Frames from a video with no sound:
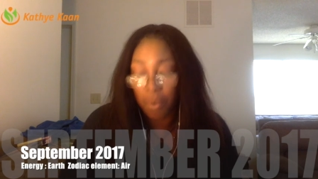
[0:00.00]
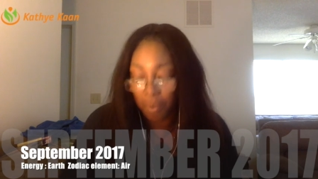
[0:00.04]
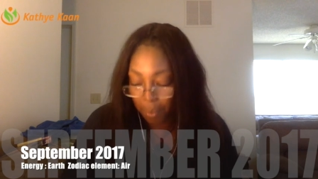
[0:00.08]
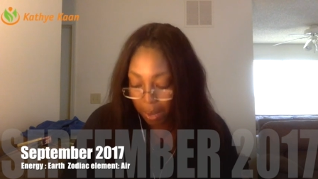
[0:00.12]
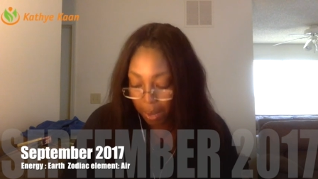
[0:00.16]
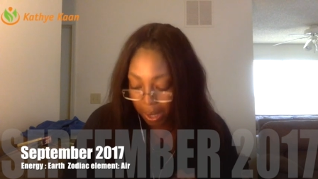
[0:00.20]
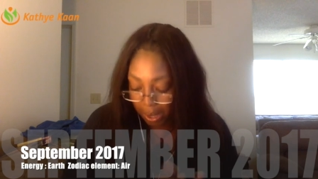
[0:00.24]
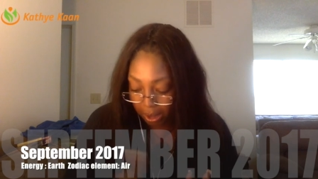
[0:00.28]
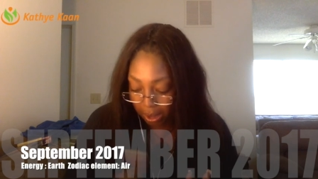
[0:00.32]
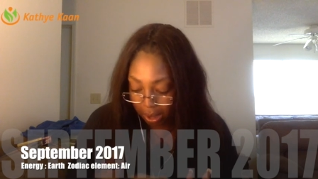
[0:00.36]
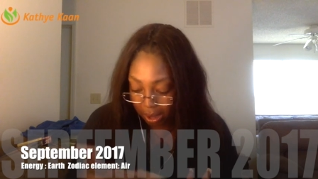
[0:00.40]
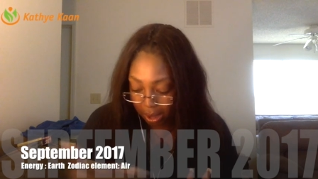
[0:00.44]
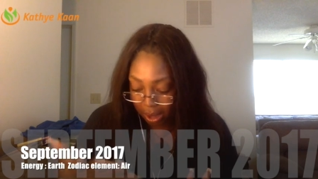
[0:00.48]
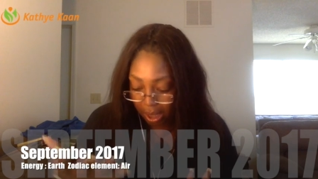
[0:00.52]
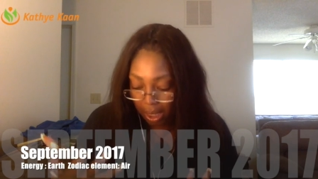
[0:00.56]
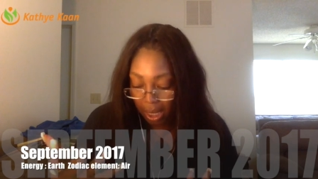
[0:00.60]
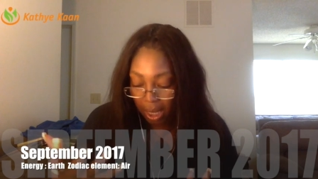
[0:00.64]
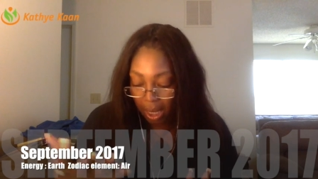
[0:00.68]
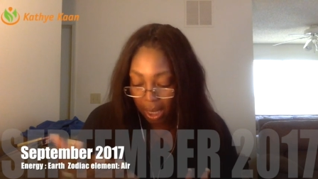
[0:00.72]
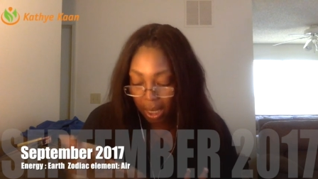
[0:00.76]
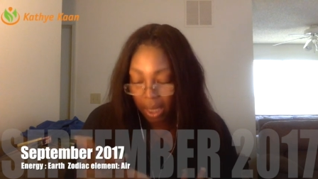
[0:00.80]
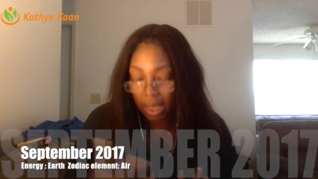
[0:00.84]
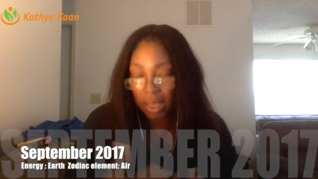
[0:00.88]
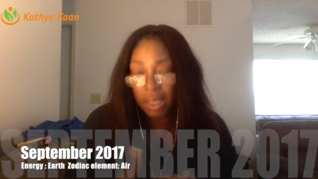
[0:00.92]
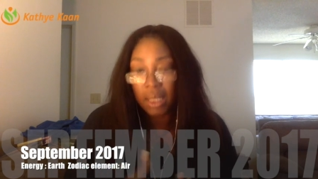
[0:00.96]
which
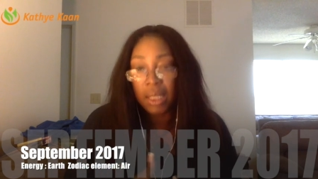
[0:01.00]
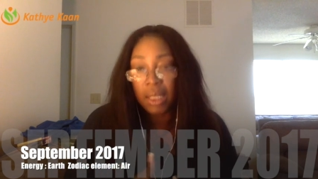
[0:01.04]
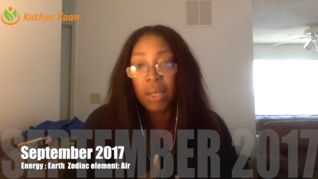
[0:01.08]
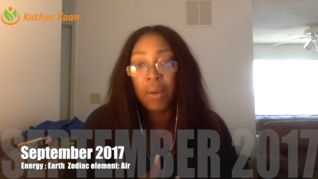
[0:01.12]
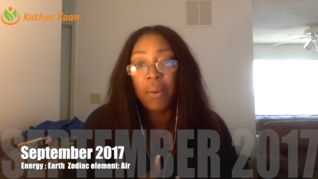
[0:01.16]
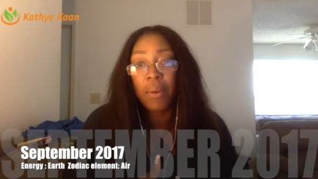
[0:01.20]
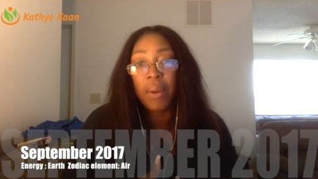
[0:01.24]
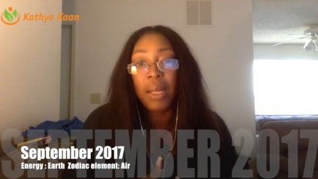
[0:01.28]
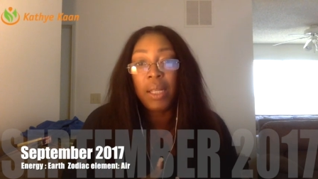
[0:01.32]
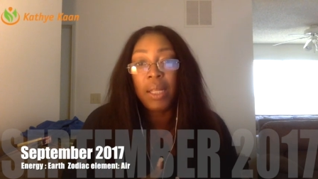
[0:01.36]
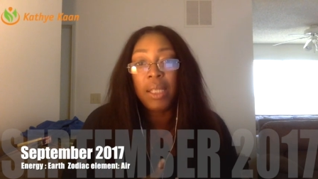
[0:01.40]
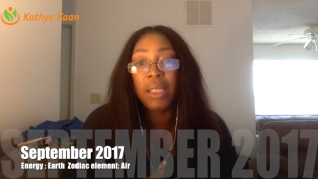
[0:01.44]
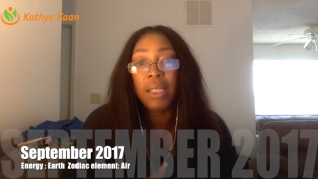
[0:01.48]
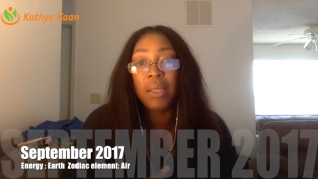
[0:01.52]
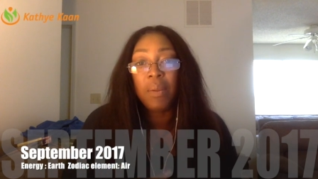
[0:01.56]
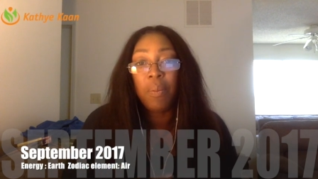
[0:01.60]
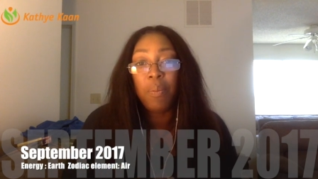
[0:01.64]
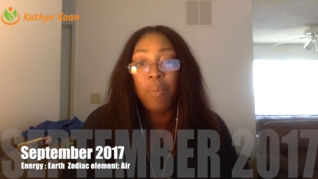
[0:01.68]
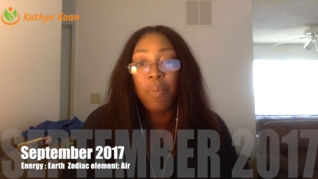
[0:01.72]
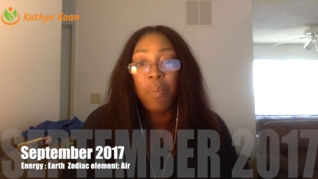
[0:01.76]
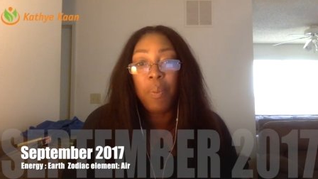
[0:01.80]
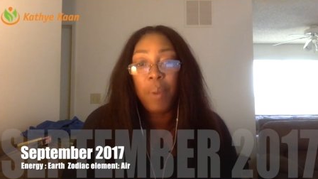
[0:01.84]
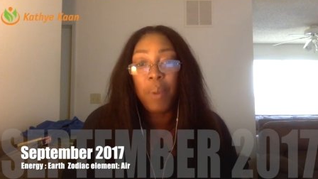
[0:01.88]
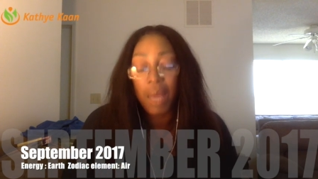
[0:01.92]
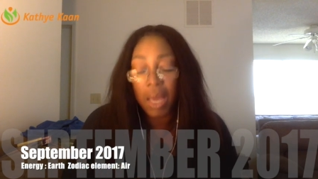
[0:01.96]
is going to
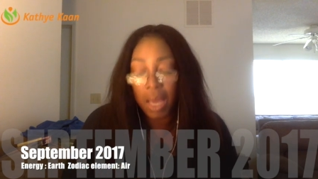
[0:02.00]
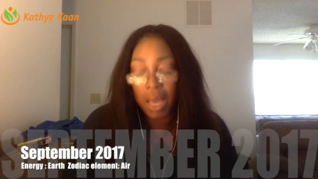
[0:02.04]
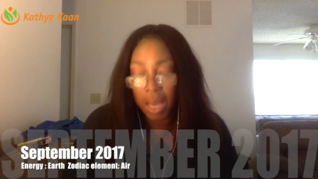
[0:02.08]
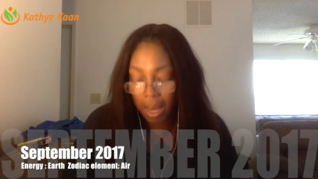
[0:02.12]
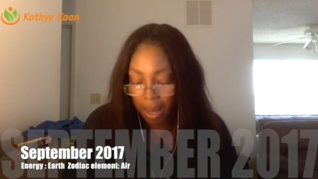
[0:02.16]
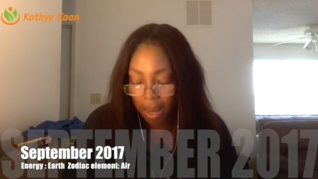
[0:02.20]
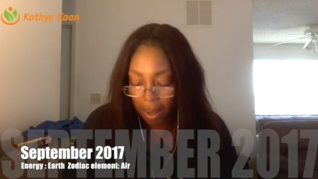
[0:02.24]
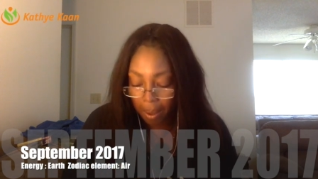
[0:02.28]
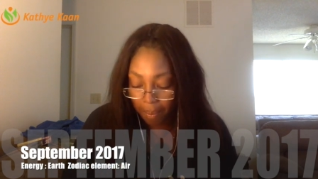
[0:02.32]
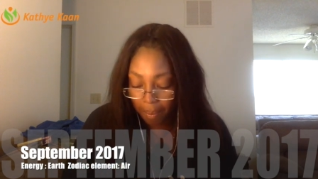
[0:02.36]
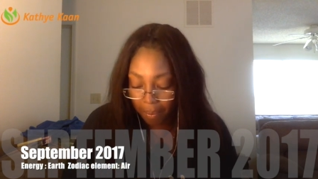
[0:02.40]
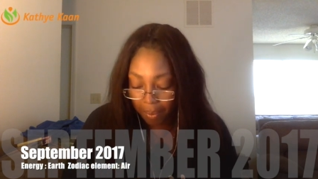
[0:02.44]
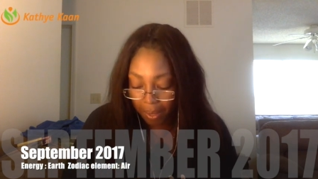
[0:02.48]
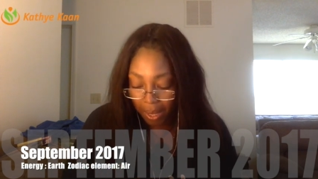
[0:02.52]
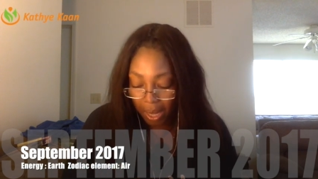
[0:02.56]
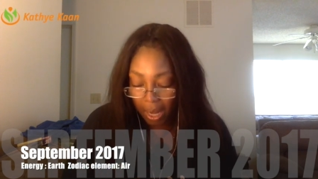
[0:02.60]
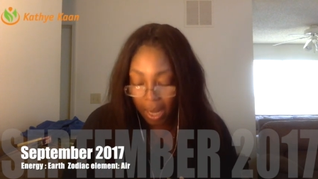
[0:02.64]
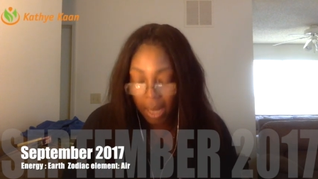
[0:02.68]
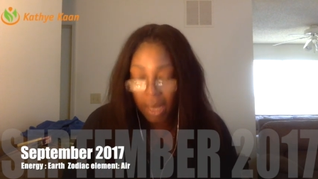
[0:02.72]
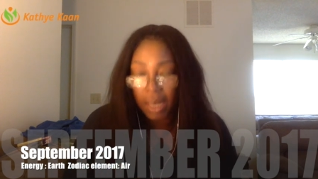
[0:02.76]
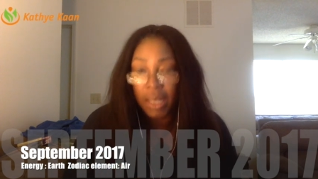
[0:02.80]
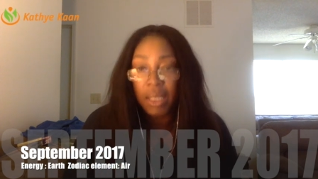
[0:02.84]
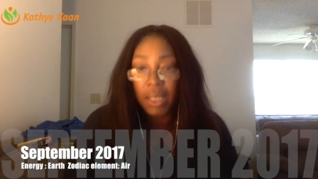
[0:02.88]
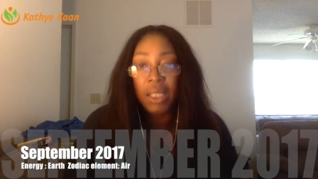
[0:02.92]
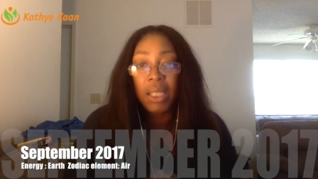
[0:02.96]
be the
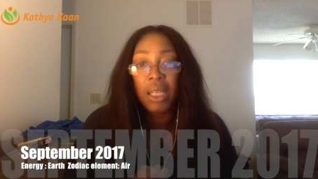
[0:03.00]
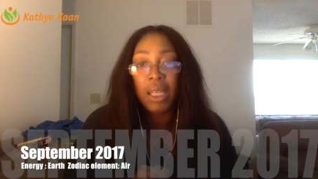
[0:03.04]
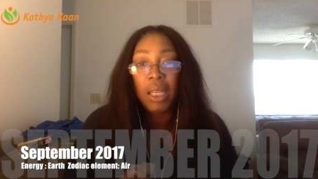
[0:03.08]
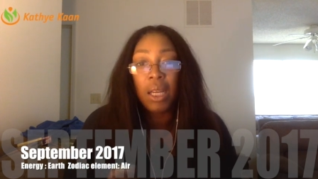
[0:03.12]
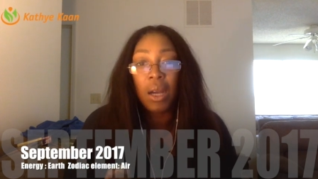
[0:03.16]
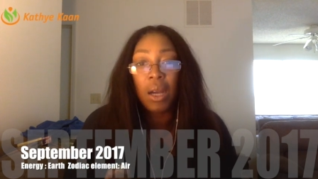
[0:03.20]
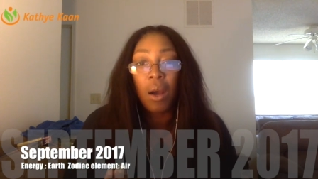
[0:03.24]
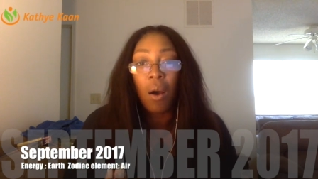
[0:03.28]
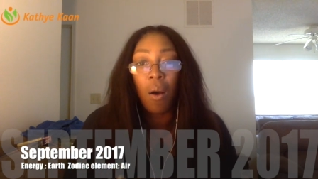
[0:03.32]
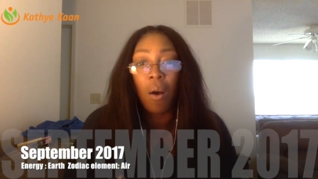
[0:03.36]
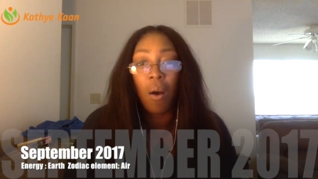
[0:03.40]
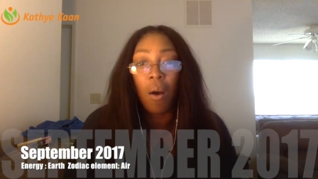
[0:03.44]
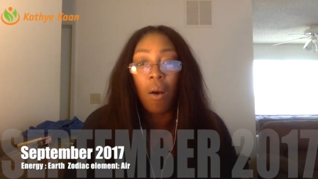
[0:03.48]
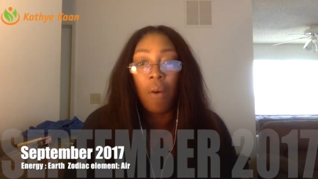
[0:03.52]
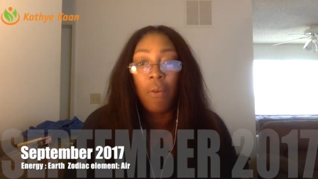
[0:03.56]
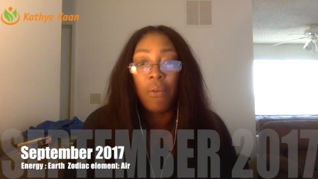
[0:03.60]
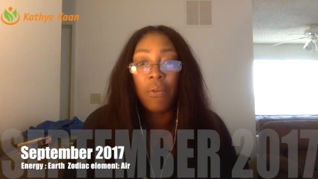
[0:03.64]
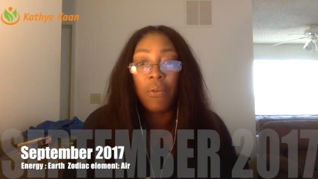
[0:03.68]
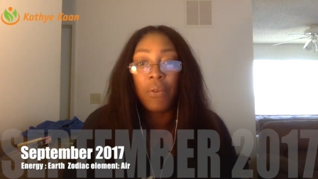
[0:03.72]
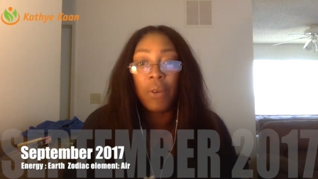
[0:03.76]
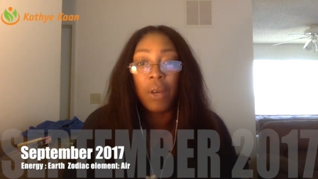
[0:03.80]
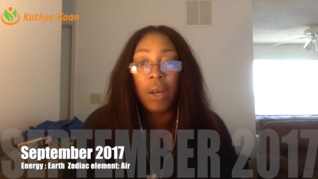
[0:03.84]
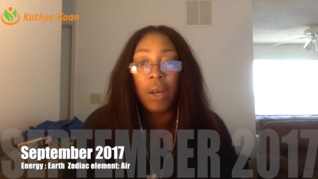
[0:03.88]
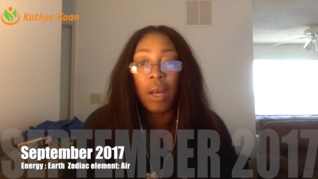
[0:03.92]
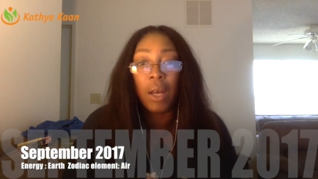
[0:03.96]
energy of